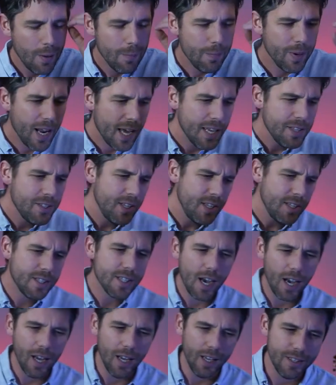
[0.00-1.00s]
But as he
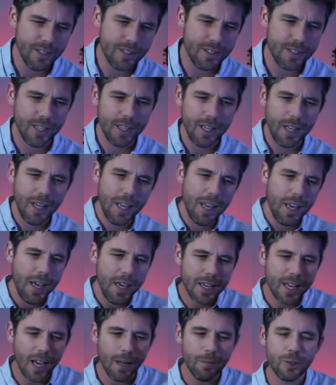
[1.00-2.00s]
does,
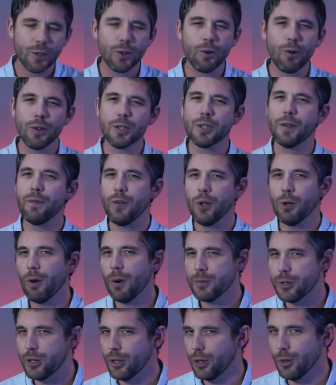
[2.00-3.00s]
he comes across a few
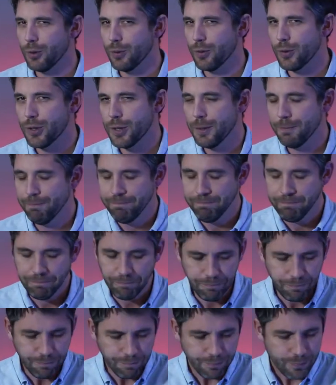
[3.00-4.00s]
obstacles.
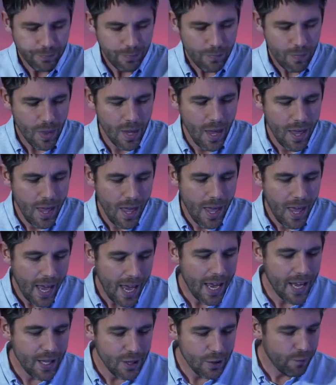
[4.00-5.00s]

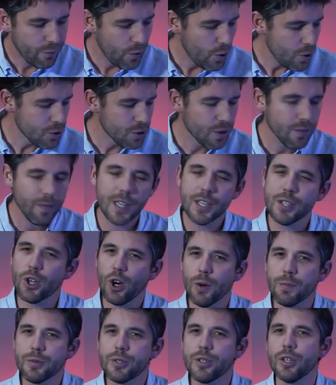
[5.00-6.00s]
And the first of these
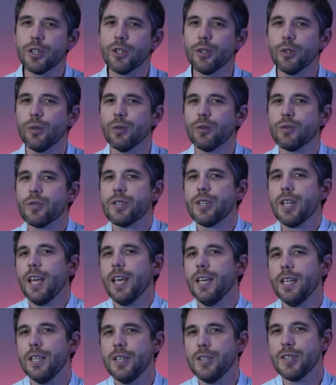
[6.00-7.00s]
obstacles
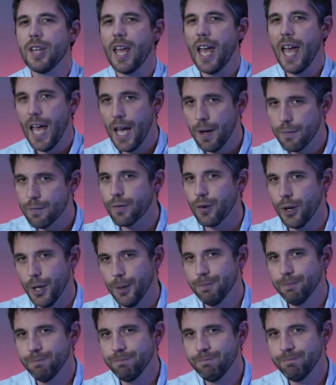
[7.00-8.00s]
is
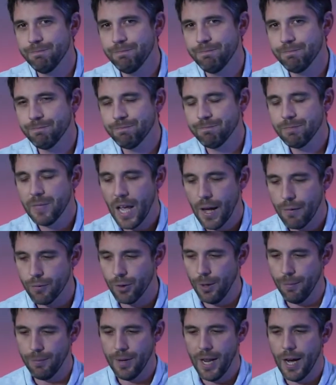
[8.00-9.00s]
Ephraim.
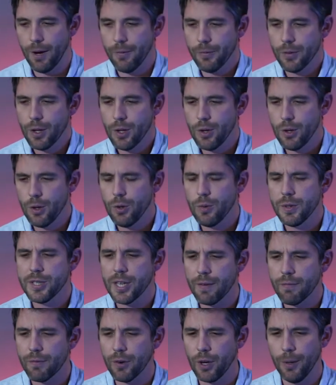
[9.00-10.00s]
Ephraim. Now, who is
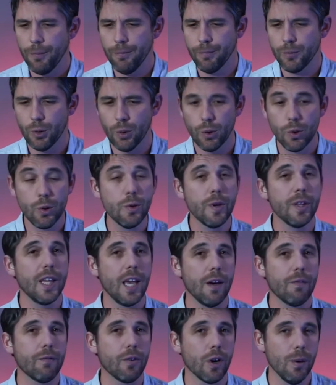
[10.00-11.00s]
Ephraim? Or who are
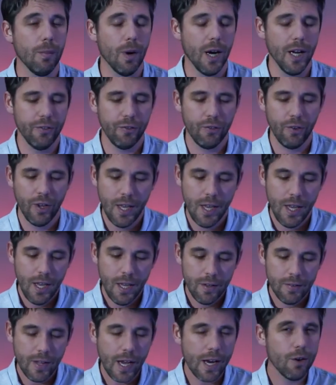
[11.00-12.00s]
the Ephraimites?
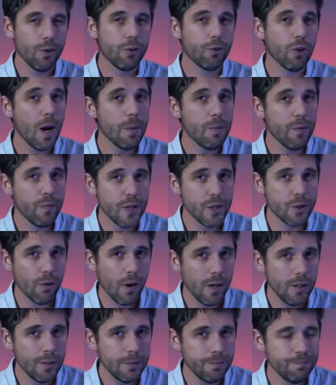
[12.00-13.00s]
They are a tribe of
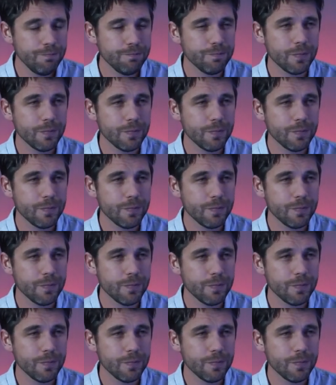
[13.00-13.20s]
Israel.